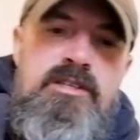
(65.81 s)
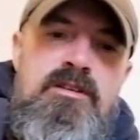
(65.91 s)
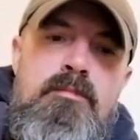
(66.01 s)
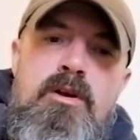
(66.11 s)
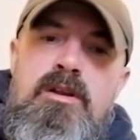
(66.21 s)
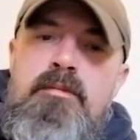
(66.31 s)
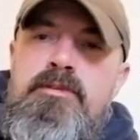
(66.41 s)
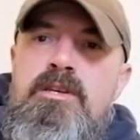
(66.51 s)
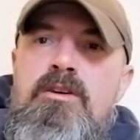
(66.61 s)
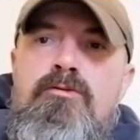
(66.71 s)
It's not my cup of
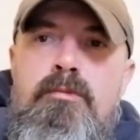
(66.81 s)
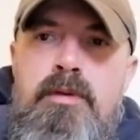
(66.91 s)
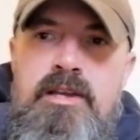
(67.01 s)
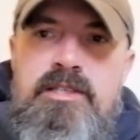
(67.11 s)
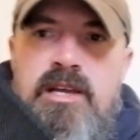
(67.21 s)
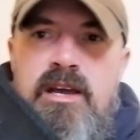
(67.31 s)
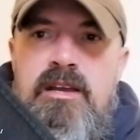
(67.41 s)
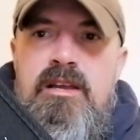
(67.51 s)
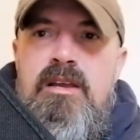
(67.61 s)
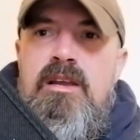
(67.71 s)
tea. I'd replace
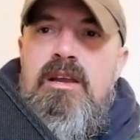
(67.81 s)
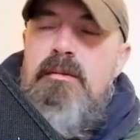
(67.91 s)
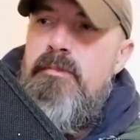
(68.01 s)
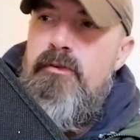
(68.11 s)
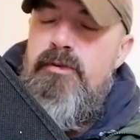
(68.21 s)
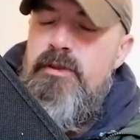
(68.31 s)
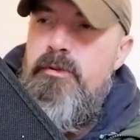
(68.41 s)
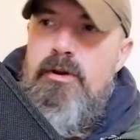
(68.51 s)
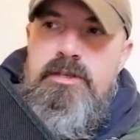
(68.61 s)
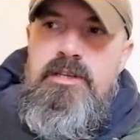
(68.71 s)
that. But for the
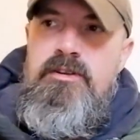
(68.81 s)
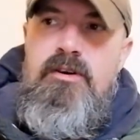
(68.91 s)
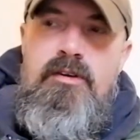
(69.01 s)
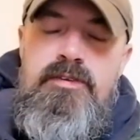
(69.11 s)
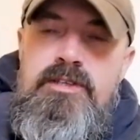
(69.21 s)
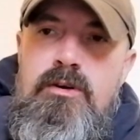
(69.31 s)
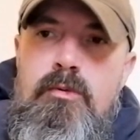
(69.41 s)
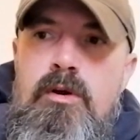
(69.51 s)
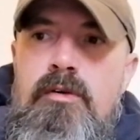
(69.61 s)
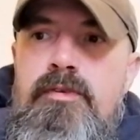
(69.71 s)
price of the knife, it's not
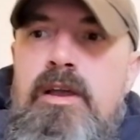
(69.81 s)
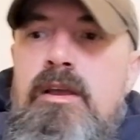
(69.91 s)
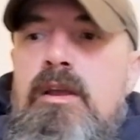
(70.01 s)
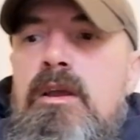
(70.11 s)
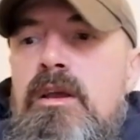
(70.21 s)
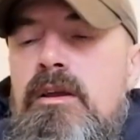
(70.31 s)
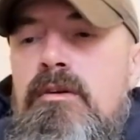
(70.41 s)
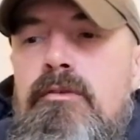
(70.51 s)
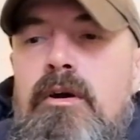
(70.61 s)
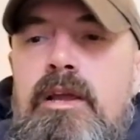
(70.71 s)
worth it.
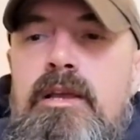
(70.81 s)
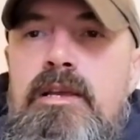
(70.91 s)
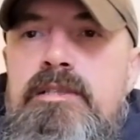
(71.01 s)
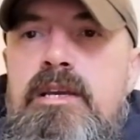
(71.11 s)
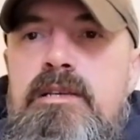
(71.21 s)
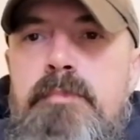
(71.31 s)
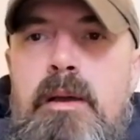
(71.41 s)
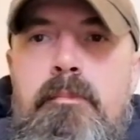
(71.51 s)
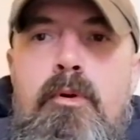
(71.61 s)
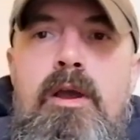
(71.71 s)
Right, let's take this
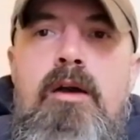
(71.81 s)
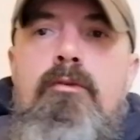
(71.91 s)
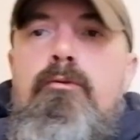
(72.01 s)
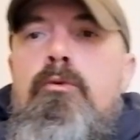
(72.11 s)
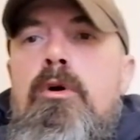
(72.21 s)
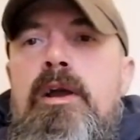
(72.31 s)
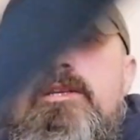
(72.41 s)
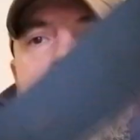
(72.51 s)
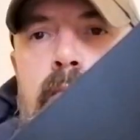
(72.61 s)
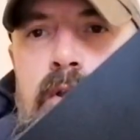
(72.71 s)
bad boy out. Right,
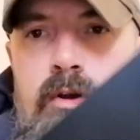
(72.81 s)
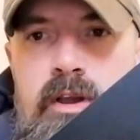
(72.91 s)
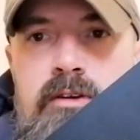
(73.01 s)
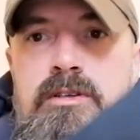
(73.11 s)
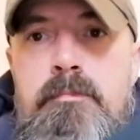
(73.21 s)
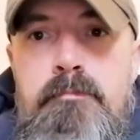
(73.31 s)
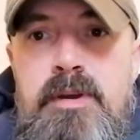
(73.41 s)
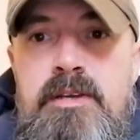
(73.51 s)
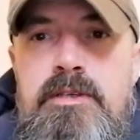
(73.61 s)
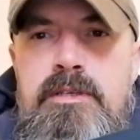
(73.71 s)
what we got here is a
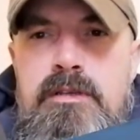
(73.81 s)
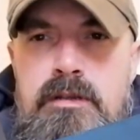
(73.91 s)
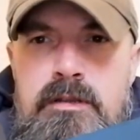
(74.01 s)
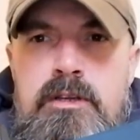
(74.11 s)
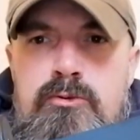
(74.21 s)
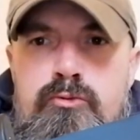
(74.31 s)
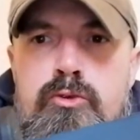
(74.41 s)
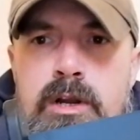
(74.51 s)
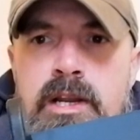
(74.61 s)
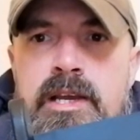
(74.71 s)
beast. This
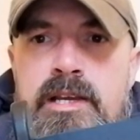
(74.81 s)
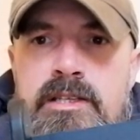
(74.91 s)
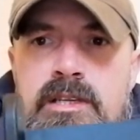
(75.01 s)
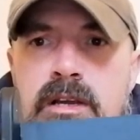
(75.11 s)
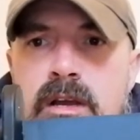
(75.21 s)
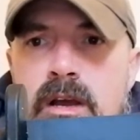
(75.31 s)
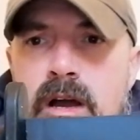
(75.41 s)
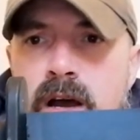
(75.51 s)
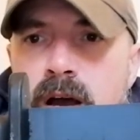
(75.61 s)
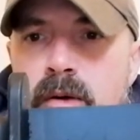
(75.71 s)
really is.
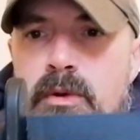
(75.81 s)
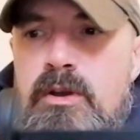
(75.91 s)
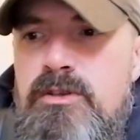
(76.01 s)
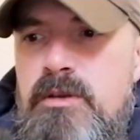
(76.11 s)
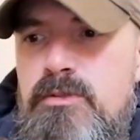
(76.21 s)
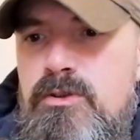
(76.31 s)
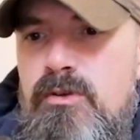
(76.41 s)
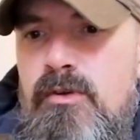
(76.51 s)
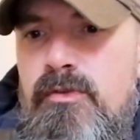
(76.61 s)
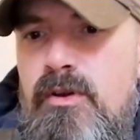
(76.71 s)
We got some
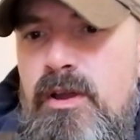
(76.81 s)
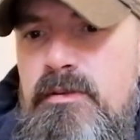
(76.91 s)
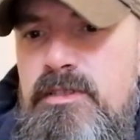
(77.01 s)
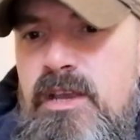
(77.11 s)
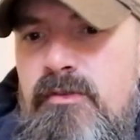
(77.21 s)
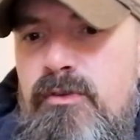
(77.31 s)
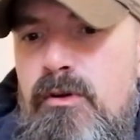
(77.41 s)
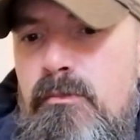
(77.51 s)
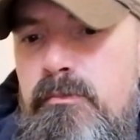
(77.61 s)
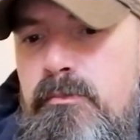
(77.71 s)
sort of
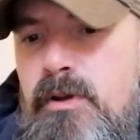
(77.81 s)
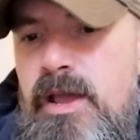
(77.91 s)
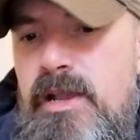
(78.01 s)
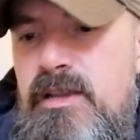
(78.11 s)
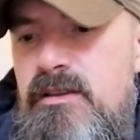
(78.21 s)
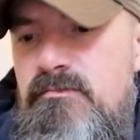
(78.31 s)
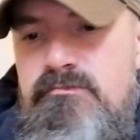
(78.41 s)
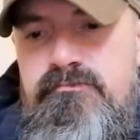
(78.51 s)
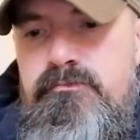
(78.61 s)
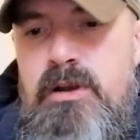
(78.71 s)
Teflon black
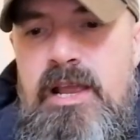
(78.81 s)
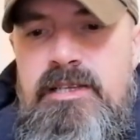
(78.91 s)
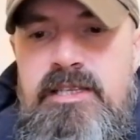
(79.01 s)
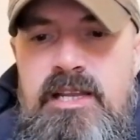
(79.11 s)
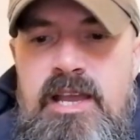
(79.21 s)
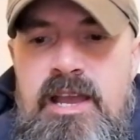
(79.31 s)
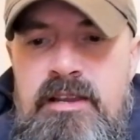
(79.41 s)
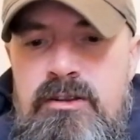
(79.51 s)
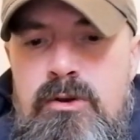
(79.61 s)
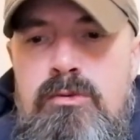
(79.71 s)
plastic
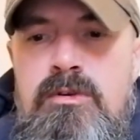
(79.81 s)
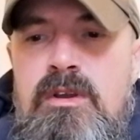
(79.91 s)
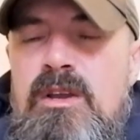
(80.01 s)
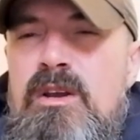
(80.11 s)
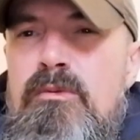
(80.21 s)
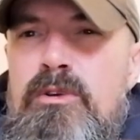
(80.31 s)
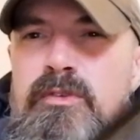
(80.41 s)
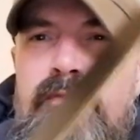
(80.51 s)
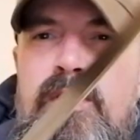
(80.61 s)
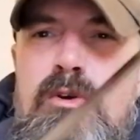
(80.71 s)
handle, which
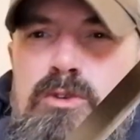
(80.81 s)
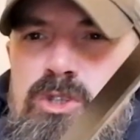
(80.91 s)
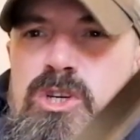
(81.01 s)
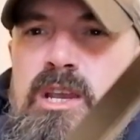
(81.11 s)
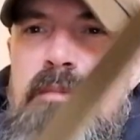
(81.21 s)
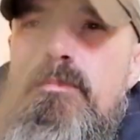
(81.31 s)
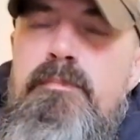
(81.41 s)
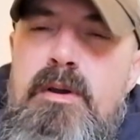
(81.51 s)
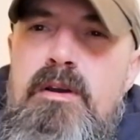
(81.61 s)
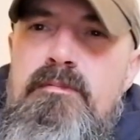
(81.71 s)
feels cheap,
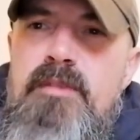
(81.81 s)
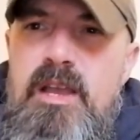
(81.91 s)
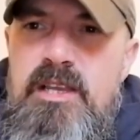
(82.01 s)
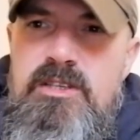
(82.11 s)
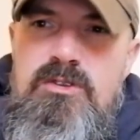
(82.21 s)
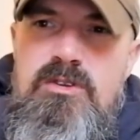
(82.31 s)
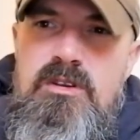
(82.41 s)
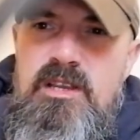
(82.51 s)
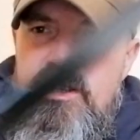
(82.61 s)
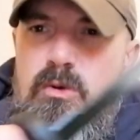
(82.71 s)
but
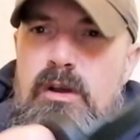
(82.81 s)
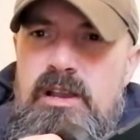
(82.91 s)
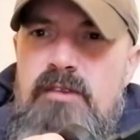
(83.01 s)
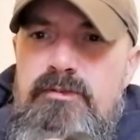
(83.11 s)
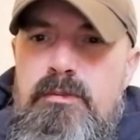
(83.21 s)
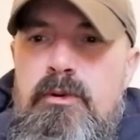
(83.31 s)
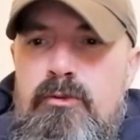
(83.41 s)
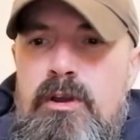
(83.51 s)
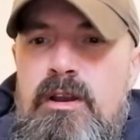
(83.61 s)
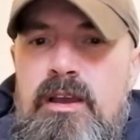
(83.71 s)
it's quite comfortable,
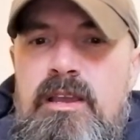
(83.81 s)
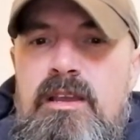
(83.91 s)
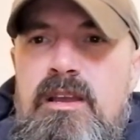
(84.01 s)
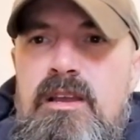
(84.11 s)
really.